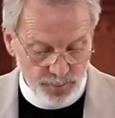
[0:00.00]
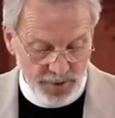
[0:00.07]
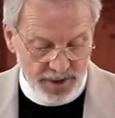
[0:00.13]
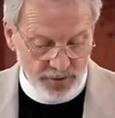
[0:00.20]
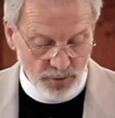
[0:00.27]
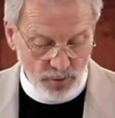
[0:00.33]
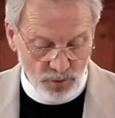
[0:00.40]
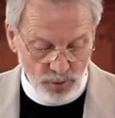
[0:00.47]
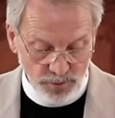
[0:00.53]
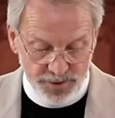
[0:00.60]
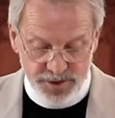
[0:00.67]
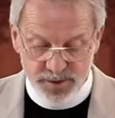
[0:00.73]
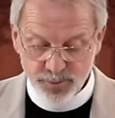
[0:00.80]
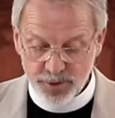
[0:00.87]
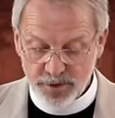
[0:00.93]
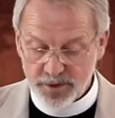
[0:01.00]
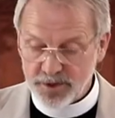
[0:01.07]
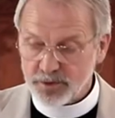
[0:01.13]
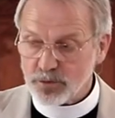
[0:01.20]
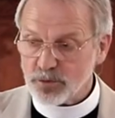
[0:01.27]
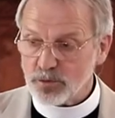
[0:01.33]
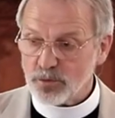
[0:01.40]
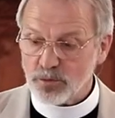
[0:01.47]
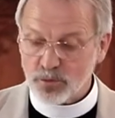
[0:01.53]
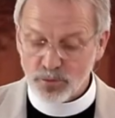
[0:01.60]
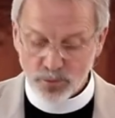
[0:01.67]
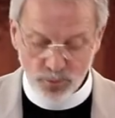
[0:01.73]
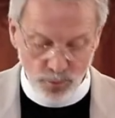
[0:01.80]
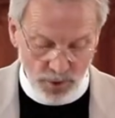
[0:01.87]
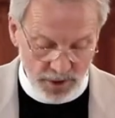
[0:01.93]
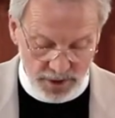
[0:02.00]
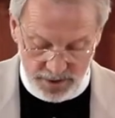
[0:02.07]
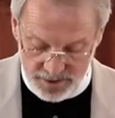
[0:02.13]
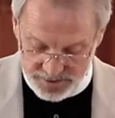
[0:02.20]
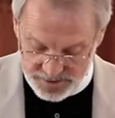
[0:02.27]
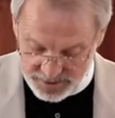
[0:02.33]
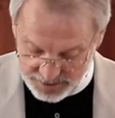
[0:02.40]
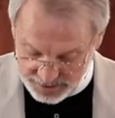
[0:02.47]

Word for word: by the Holy Spirit who was